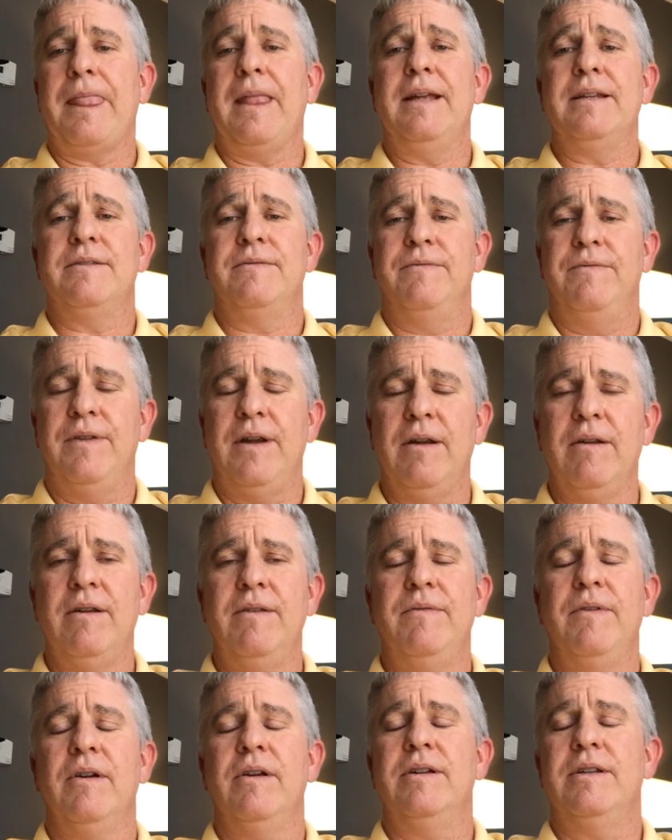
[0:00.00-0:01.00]
It's
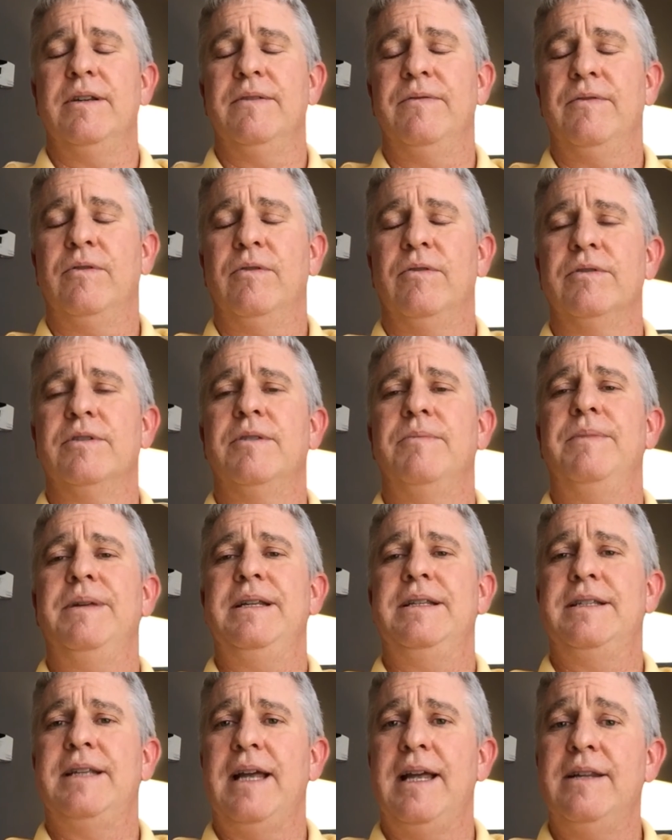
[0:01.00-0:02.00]
very, very difficult to be
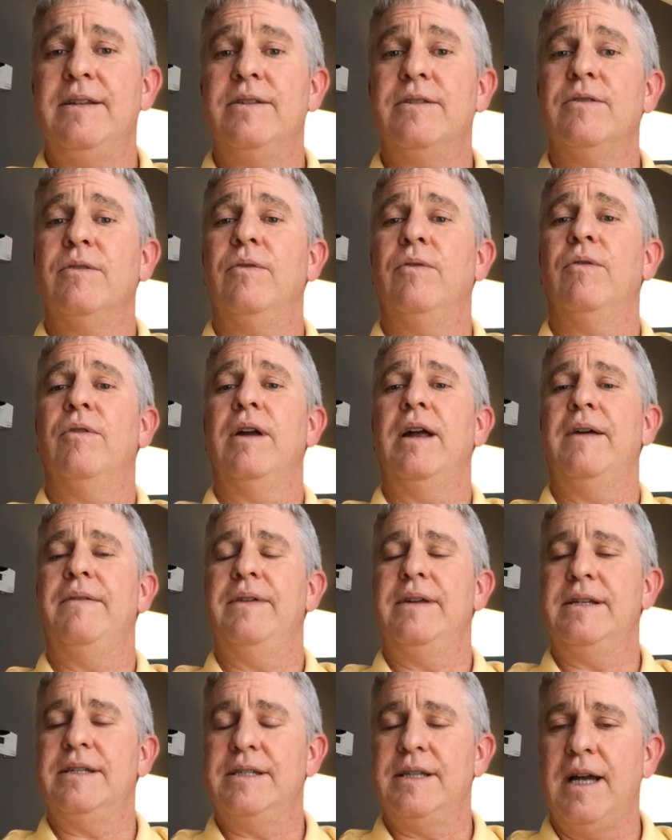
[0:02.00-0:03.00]
tense or have
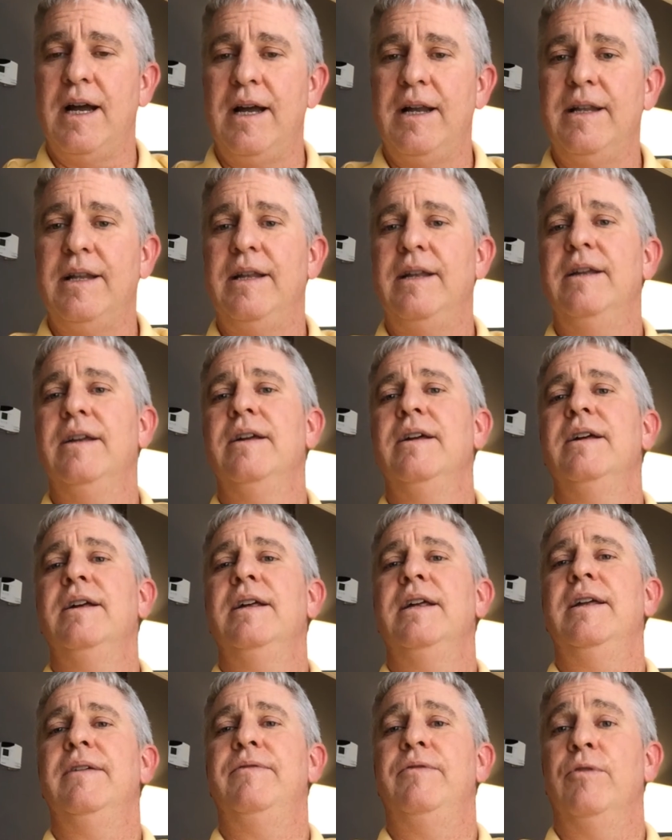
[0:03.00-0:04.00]
anxiety
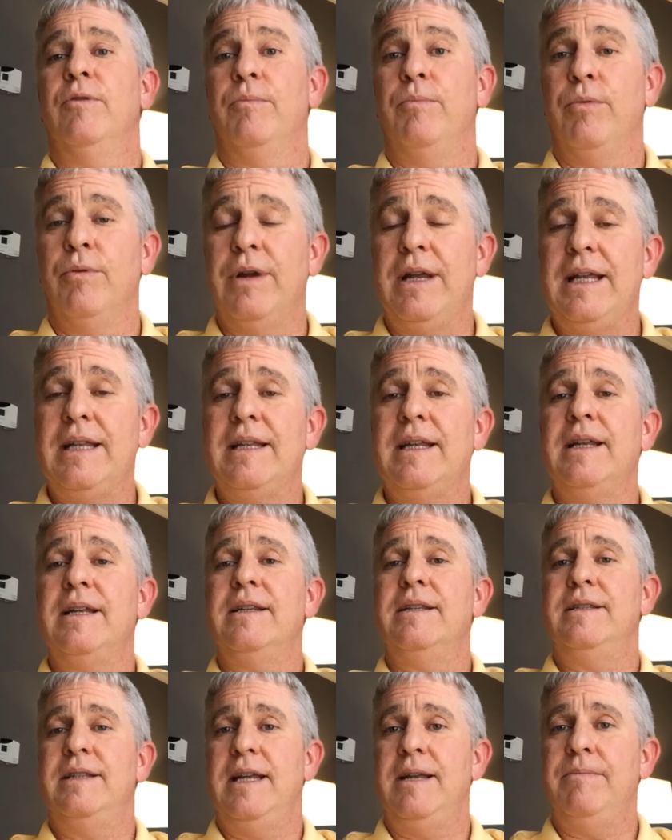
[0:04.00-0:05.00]
if you're
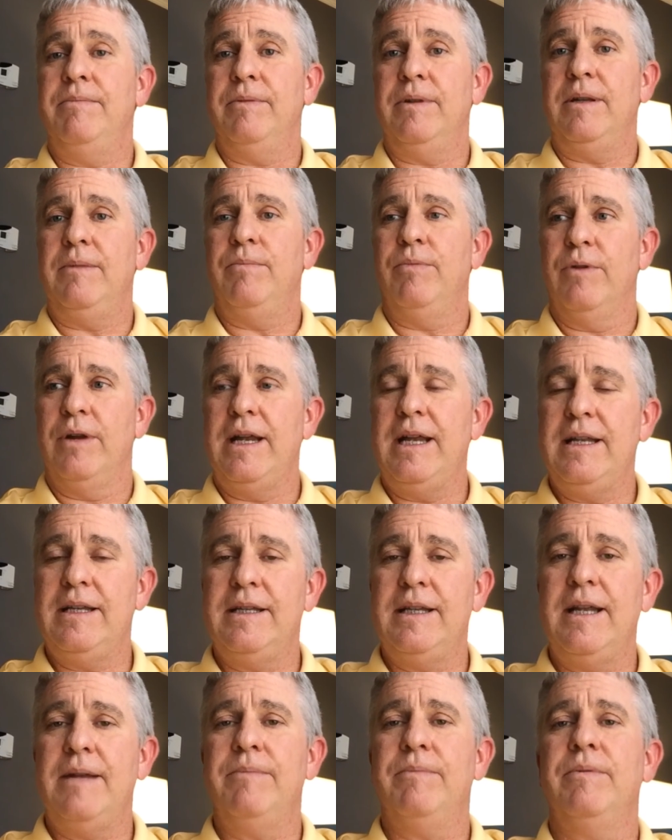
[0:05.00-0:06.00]
breathing deeply. Breathe
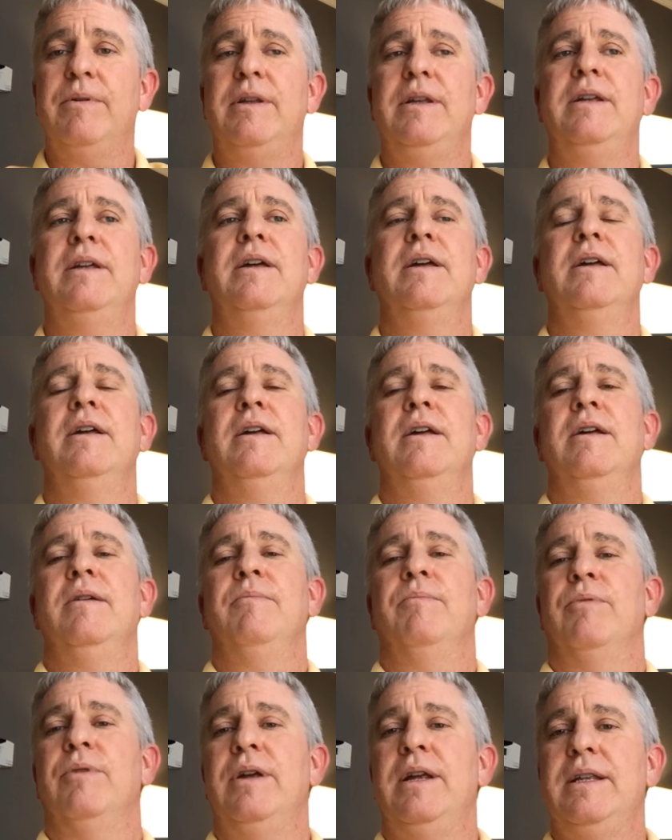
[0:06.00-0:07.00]
deeply.
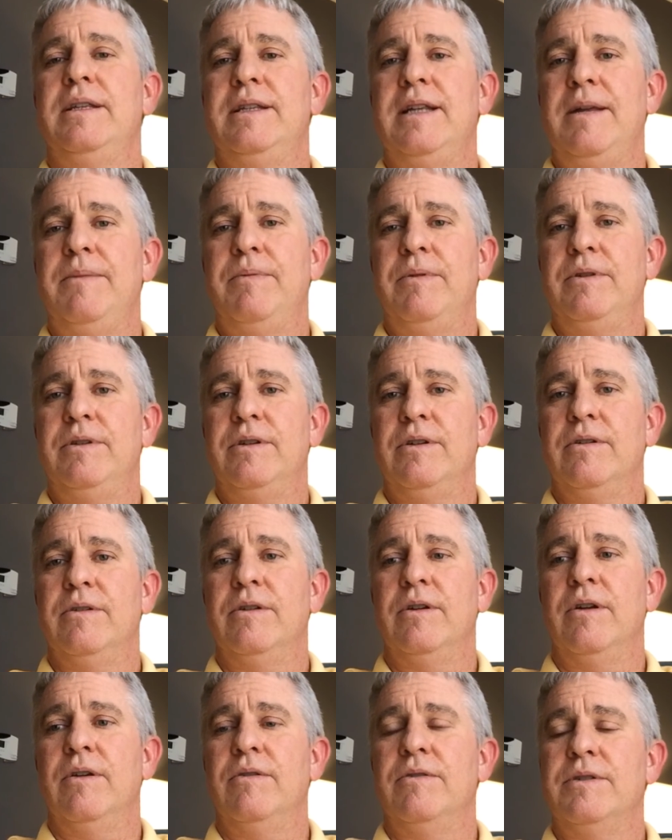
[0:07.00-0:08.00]
Breathe deep into your
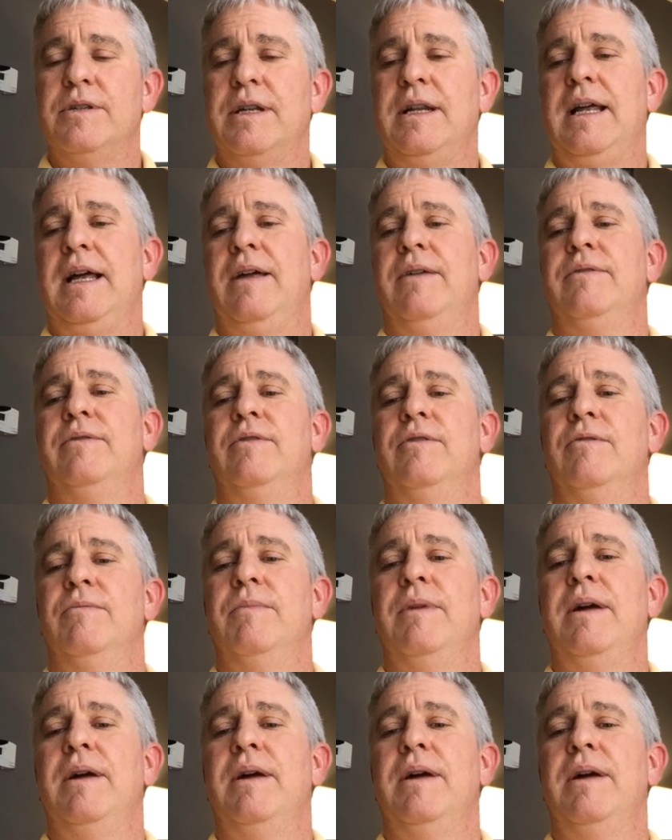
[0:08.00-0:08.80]
nose and out through your